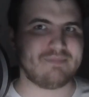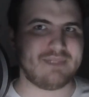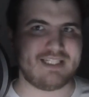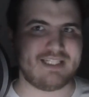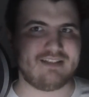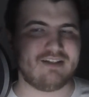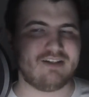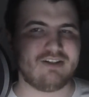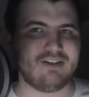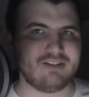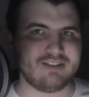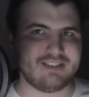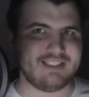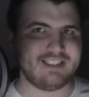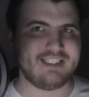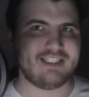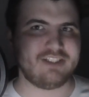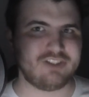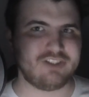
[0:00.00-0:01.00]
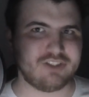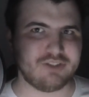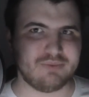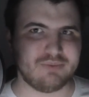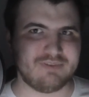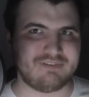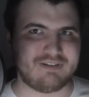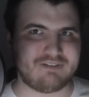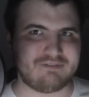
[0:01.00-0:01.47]
men are the issue
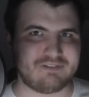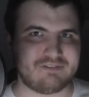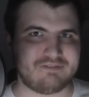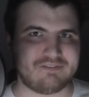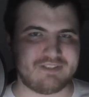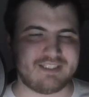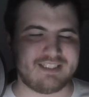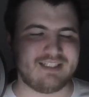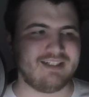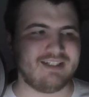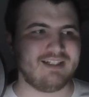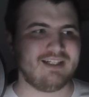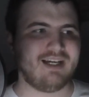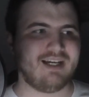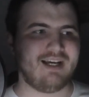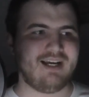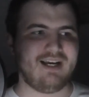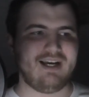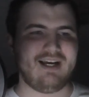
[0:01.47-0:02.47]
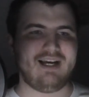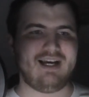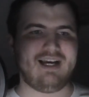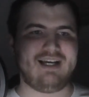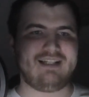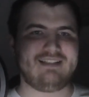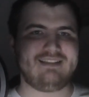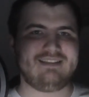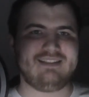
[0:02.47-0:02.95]
with everything.
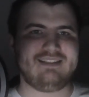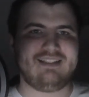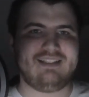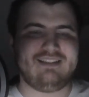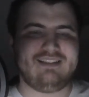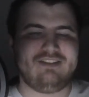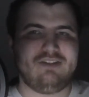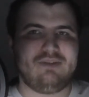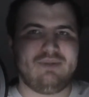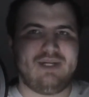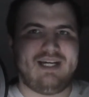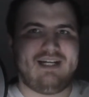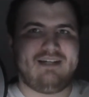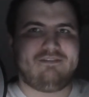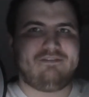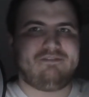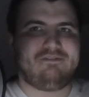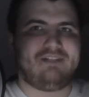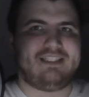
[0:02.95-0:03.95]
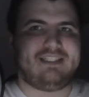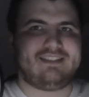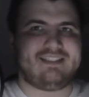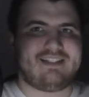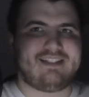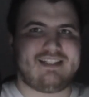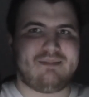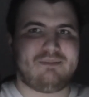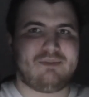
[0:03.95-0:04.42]
And then you have fat
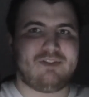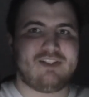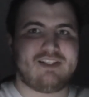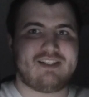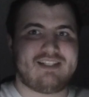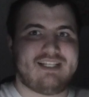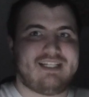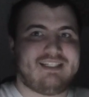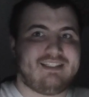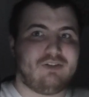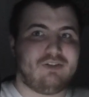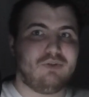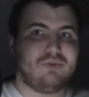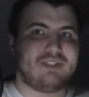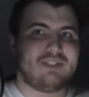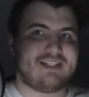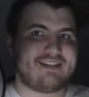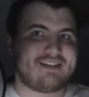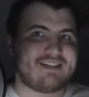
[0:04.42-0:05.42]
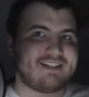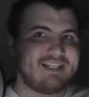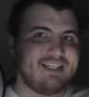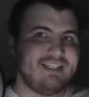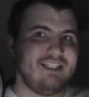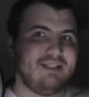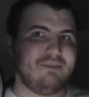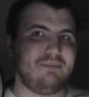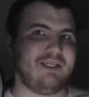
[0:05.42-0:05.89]
acceptance saying that all the
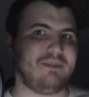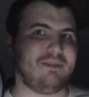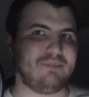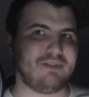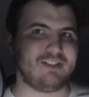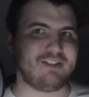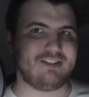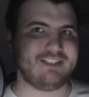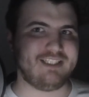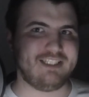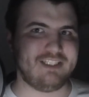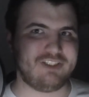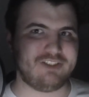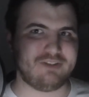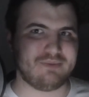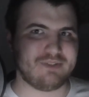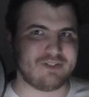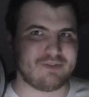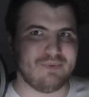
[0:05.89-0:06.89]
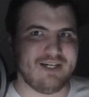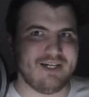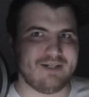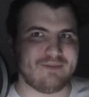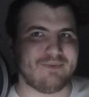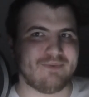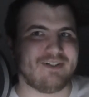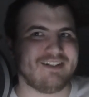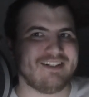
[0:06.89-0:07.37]
skinny people are the issue as
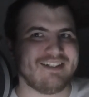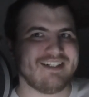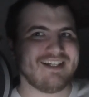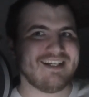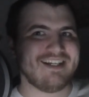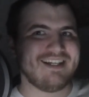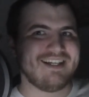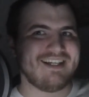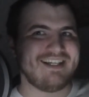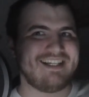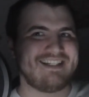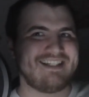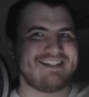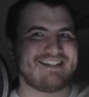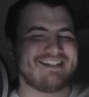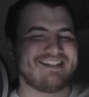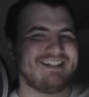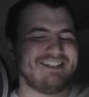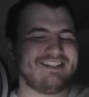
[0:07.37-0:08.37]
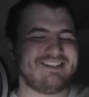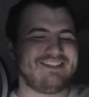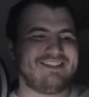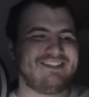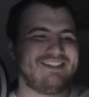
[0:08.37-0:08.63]
well. It's like,